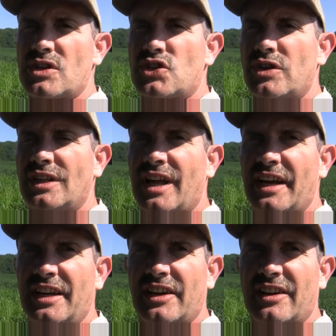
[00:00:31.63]
tree
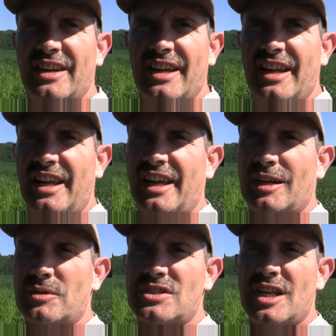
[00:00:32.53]
line here, and
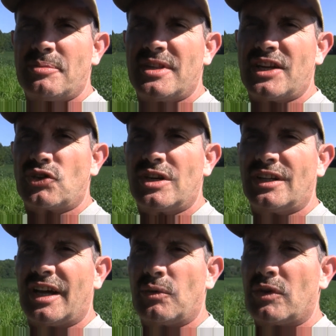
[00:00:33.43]
I'm going to set up in that tree
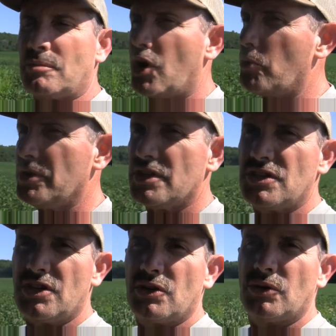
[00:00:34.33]
line. What I'm hoping to
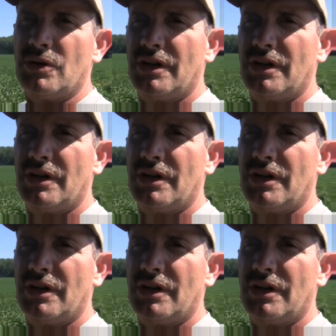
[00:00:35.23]
do